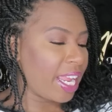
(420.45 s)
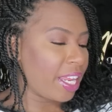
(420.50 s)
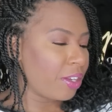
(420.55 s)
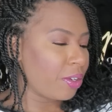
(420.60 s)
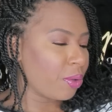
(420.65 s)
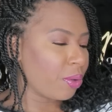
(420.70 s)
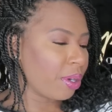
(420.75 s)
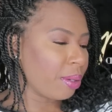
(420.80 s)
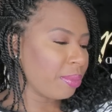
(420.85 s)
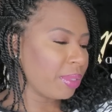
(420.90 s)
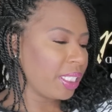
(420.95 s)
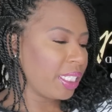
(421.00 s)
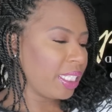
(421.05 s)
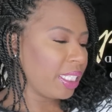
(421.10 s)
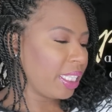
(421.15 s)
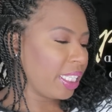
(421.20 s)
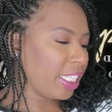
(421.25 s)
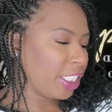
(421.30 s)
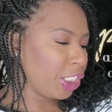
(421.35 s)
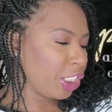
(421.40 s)
And normally
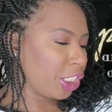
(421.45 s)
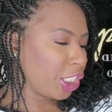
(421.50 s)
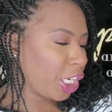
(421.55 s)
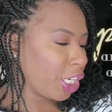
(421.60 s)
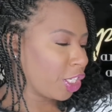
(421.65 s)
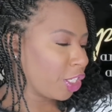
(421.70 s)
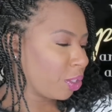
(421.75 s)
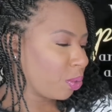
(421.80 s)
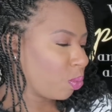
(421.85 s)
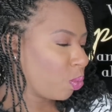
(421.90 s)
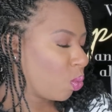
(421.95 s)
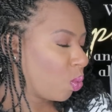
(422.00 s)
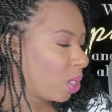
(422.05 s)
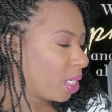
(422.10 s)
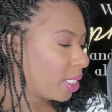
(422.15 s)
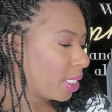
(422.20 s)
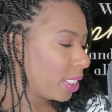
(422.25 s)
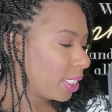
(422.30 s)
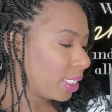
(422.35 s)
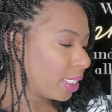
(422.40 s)
this shirt
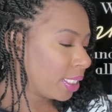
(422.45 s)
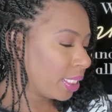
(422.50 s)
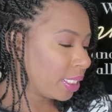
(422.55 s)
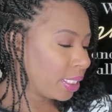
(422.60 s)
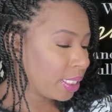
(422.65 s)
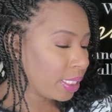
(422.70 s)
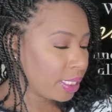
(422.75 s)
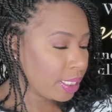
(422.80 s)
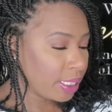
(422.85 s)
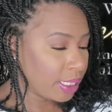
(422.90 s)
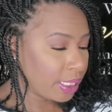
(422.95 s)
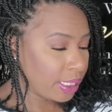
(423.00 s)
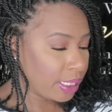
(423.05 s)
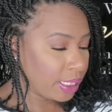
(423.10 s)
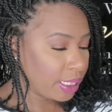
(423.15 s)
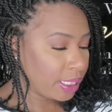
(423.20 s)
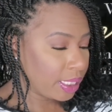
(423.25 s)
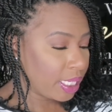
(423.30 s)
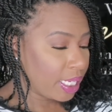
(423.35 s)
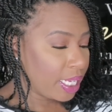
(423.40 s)

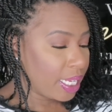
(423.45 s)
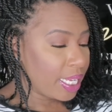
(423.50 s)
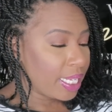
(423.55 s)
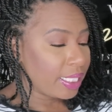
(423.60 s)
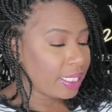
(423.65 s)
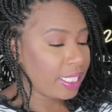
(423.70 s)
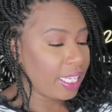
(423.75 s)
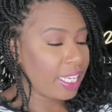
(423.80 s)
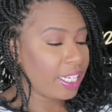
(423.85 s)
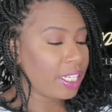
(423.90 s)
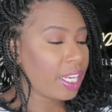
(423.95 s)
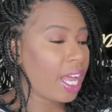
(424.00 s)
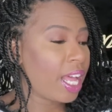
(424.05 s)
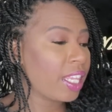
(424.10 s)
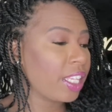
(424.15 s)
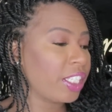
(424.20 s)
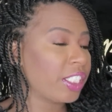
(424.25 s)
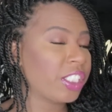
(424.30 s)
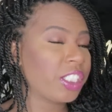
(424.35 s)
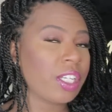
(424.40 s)
was
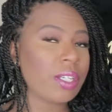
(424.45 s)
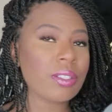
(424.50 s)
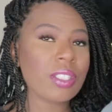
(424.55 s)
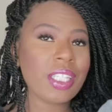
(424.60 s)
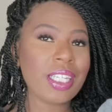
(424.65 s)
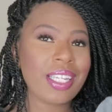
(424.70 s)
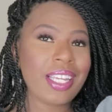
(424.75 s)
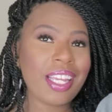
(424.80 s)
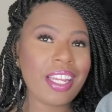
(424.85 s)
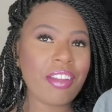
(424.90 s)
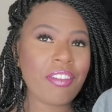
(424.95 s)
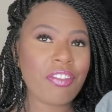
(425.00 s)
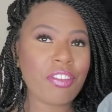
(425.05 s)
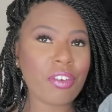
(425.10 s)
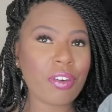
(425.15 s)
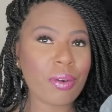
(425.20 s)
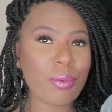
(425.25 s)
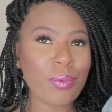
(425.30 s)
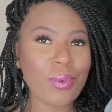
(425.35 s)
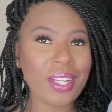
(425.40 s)
$10. So to get it
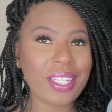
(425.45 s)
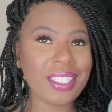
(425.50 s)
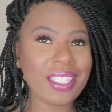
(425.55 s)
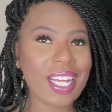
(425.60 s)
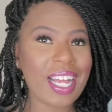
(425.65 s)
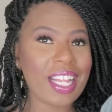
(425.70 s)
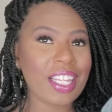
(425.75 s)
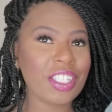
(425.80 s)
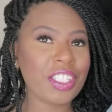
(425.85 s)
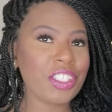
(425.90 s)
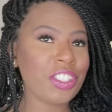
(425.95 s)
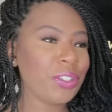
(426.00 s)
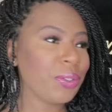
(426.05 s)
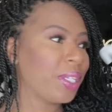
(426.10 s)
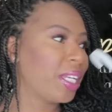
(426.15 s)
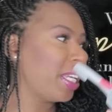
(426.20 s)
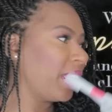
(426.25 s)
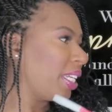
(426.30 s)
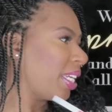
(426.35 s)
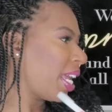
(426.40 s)
for $1, you
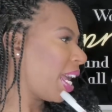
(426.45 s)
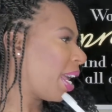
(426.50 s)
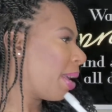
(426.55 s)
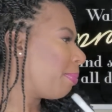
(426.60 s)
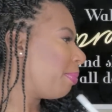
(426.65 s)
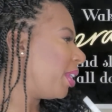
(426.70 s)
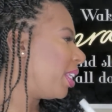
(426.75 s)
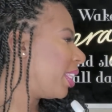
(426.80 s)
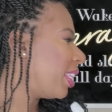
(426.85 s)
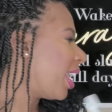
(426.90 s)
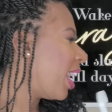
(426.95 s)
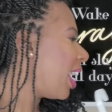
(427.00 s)
cannot beat